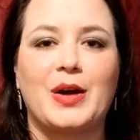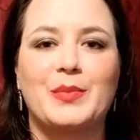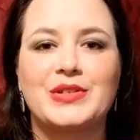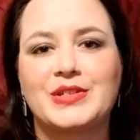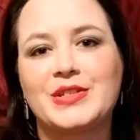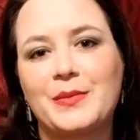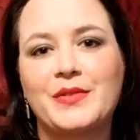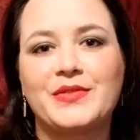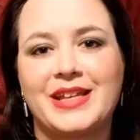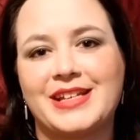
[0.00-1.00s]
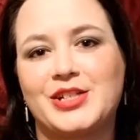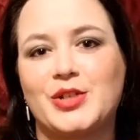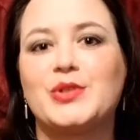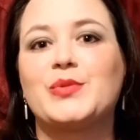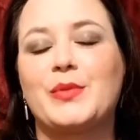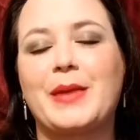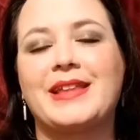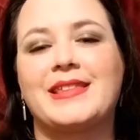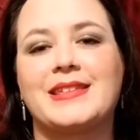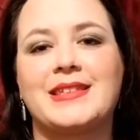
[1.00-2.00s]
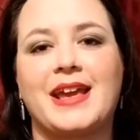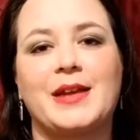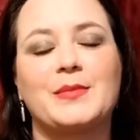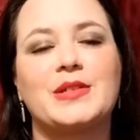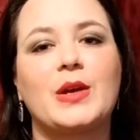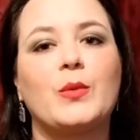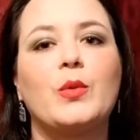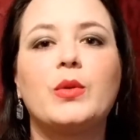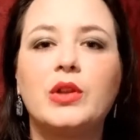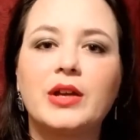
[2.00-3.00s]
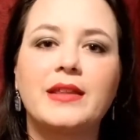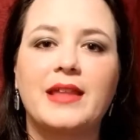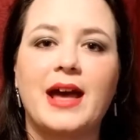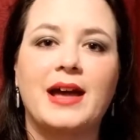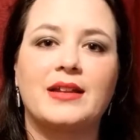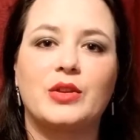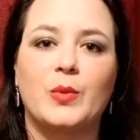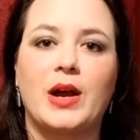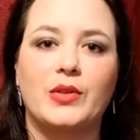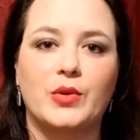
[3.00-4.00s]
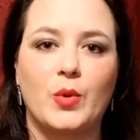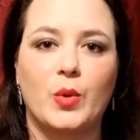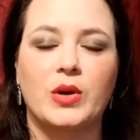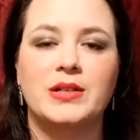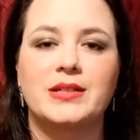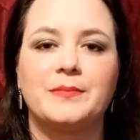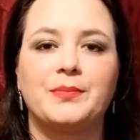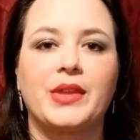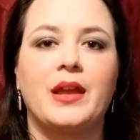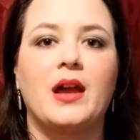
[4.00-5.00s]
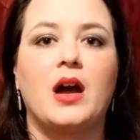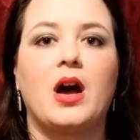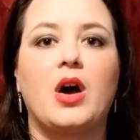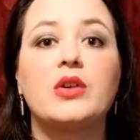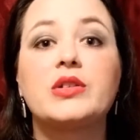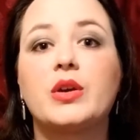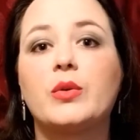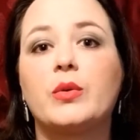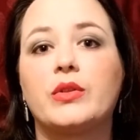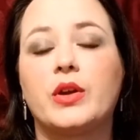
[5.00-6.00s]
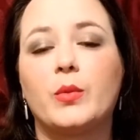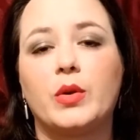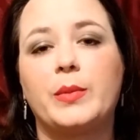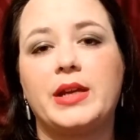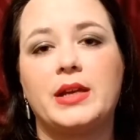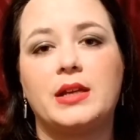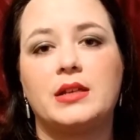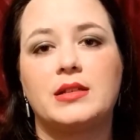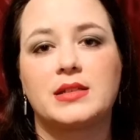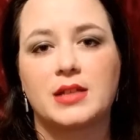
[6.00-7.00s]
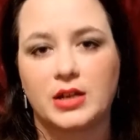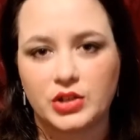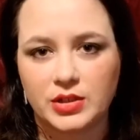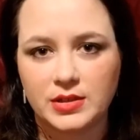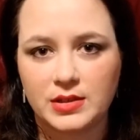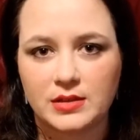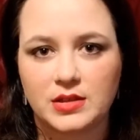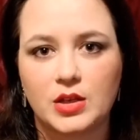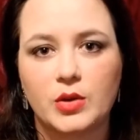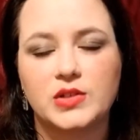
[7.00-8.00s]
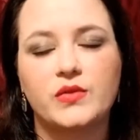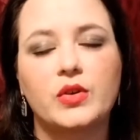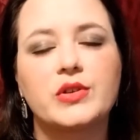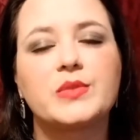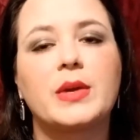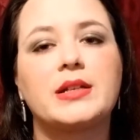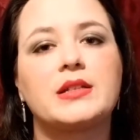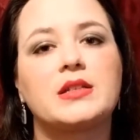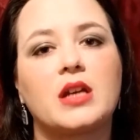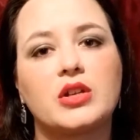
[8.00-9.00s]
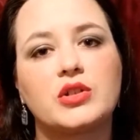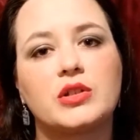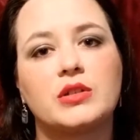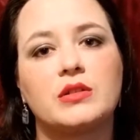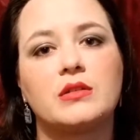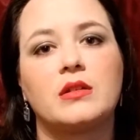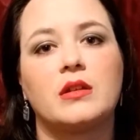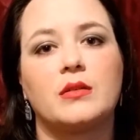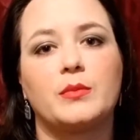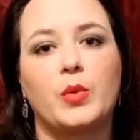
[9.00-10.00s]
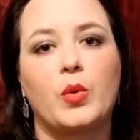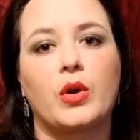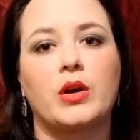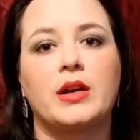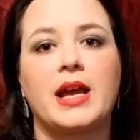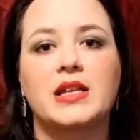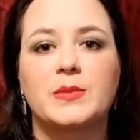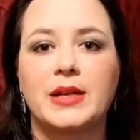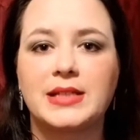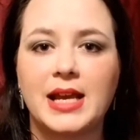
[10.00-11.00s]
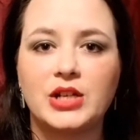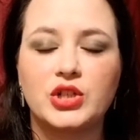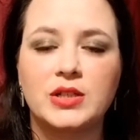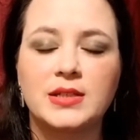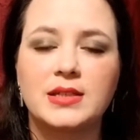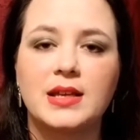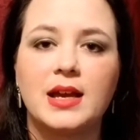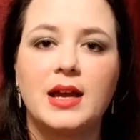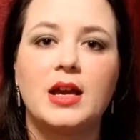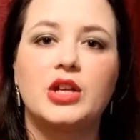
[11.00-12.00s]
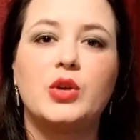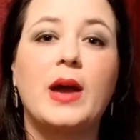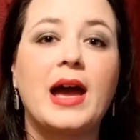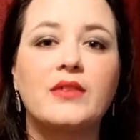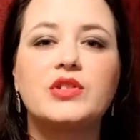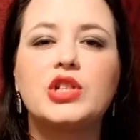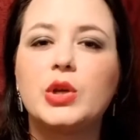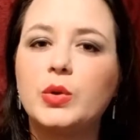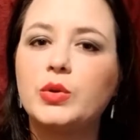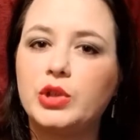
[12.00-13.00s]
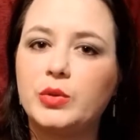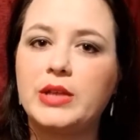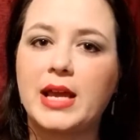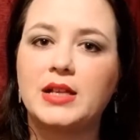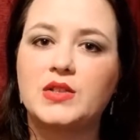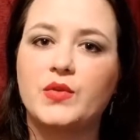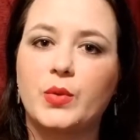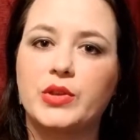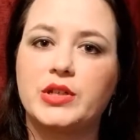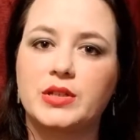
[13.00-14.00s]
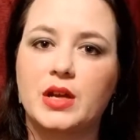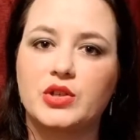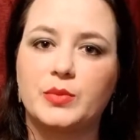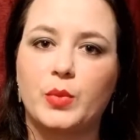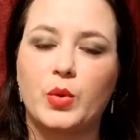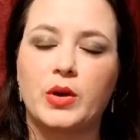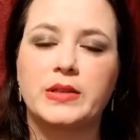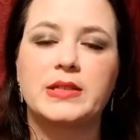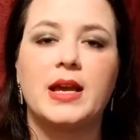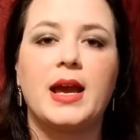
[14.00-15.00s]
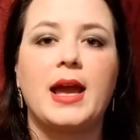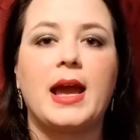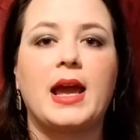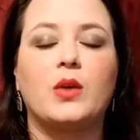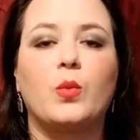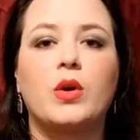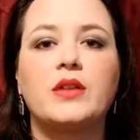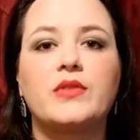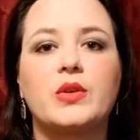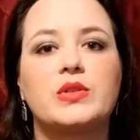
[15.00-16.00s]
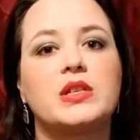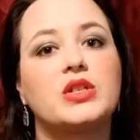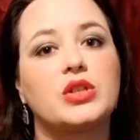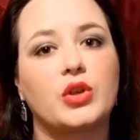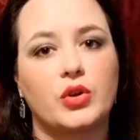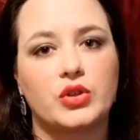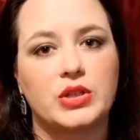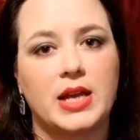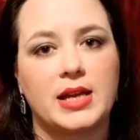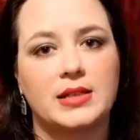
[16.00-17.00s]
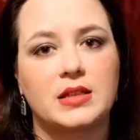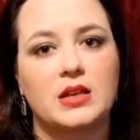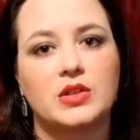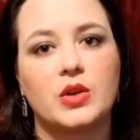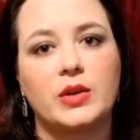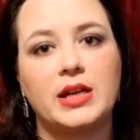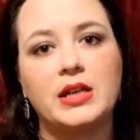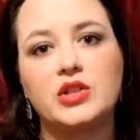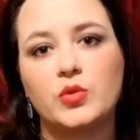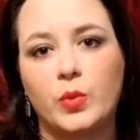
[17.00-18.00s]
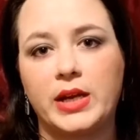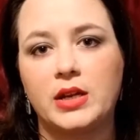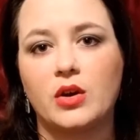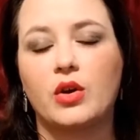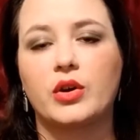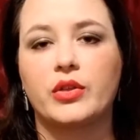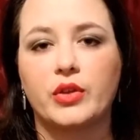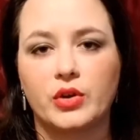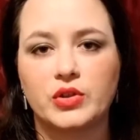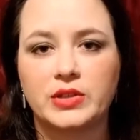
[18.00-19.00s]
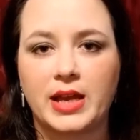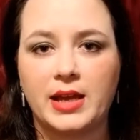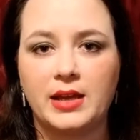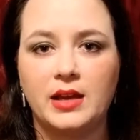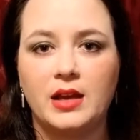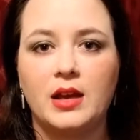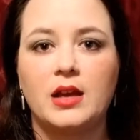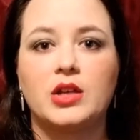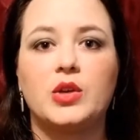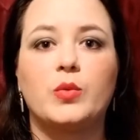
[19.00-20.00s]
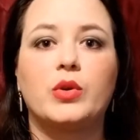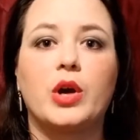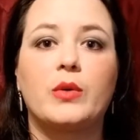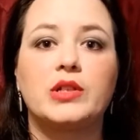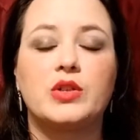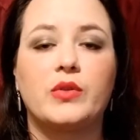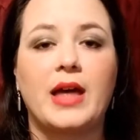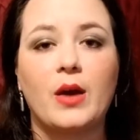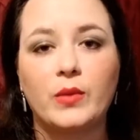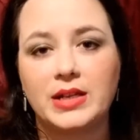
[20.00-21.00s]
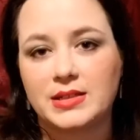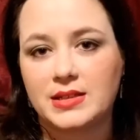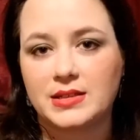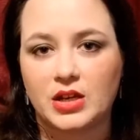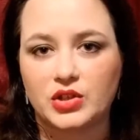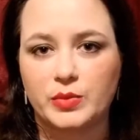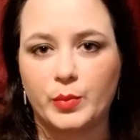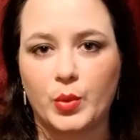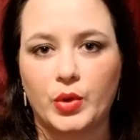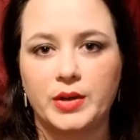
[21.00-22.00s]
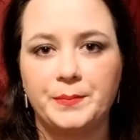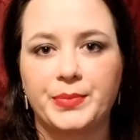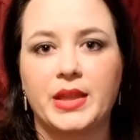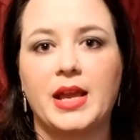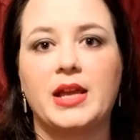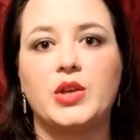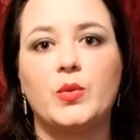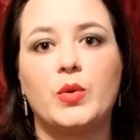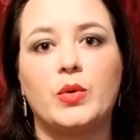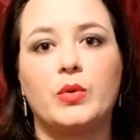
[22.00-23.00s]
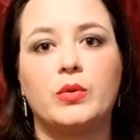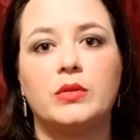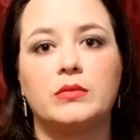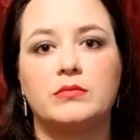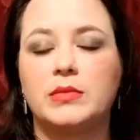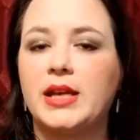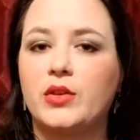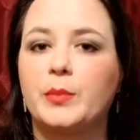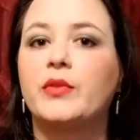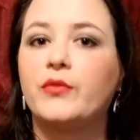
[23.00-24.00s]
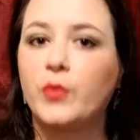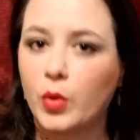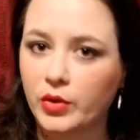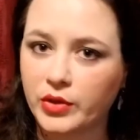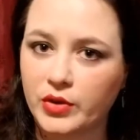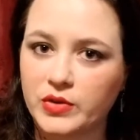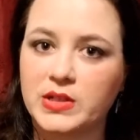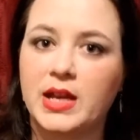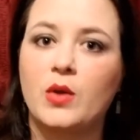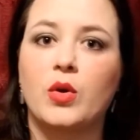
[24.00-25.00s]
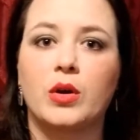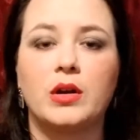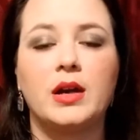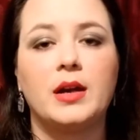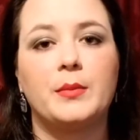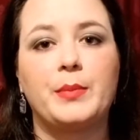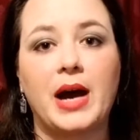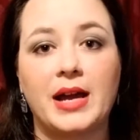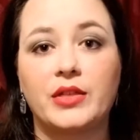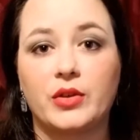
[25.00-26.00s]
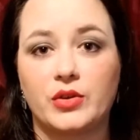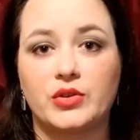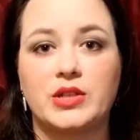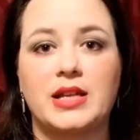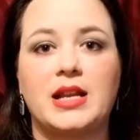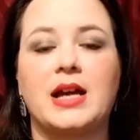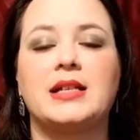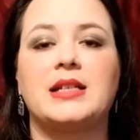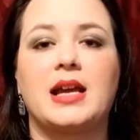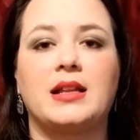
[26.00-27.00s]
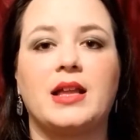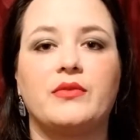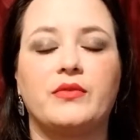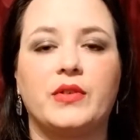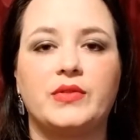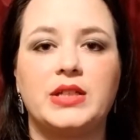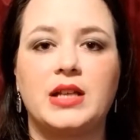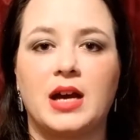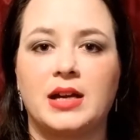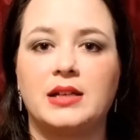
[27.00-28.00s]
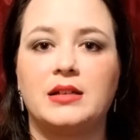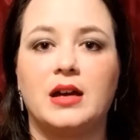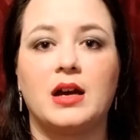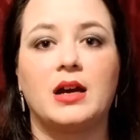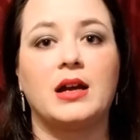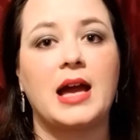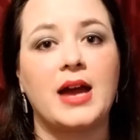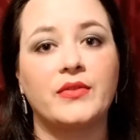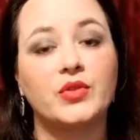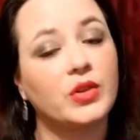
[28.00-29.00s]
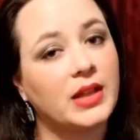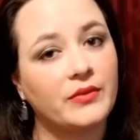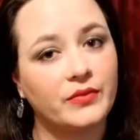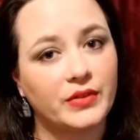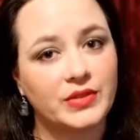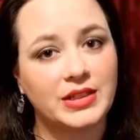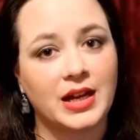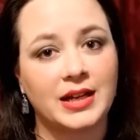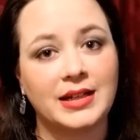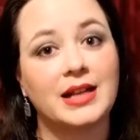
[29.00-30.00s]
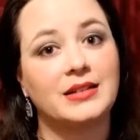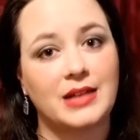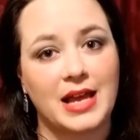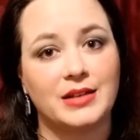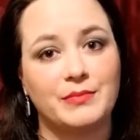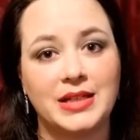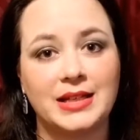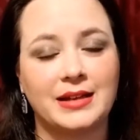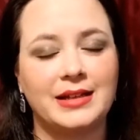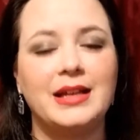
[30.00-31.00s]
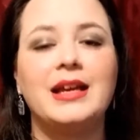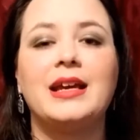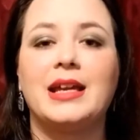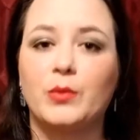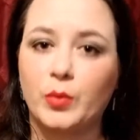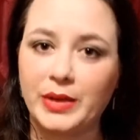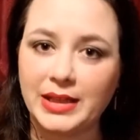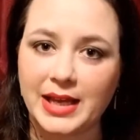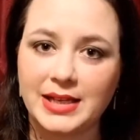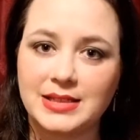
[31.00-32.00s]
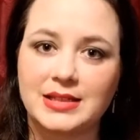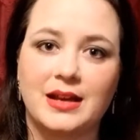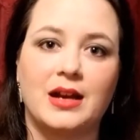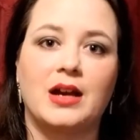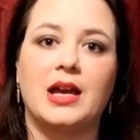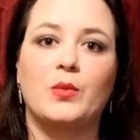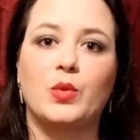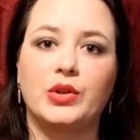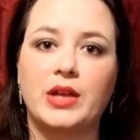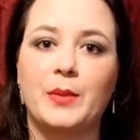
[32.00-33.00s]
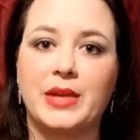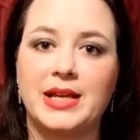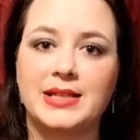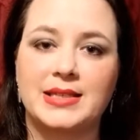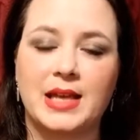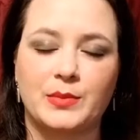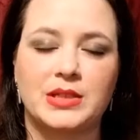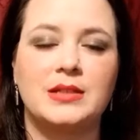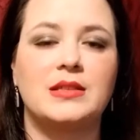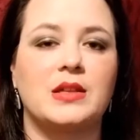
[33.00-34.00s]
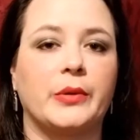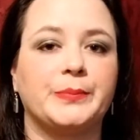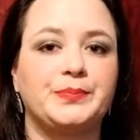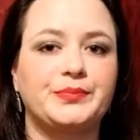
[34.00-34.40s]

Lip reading: but some of the issues remain the same. So we'll look at that throughout the course. Also, there will be discussions. So as far as my discussion board expectations, you have 2 due dates for the discussion boards, and one of those is Thursdays. So each week on a Thursday, you will go into that week's discussion board, and you will either before Thursday or by Thursday night at 11:59. After 11:59 at midnight, it will be late and will not be accepted. So